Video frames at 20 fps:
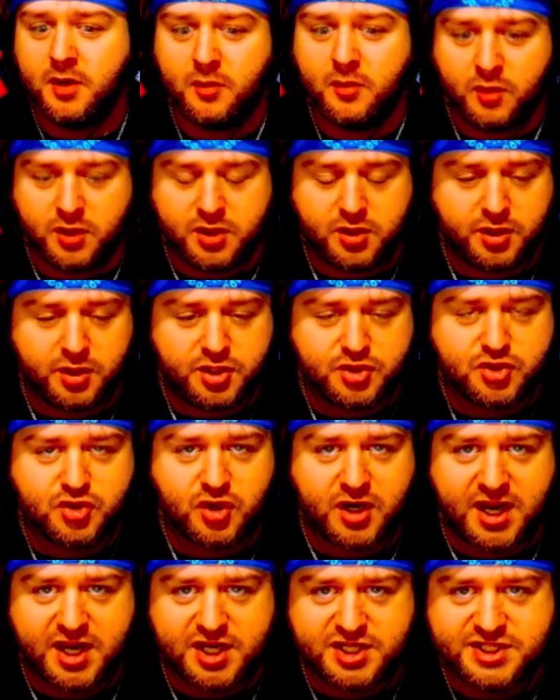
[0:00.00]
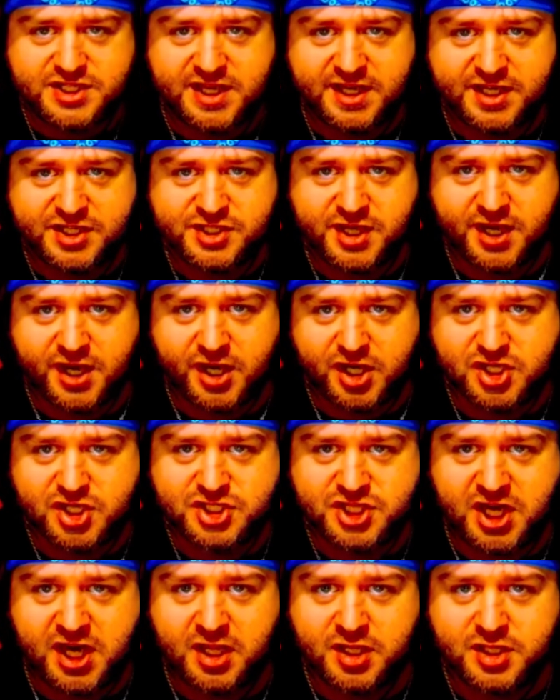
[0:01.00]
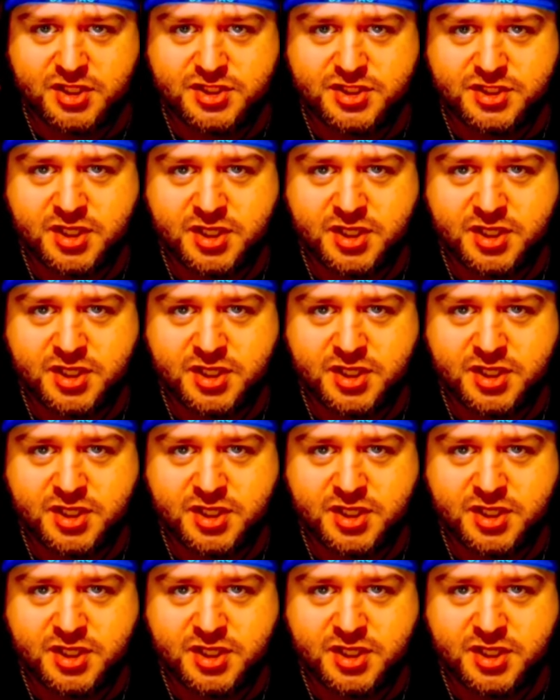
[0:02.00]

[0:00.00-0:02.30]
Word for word: We're gonna try a TikTok challenge,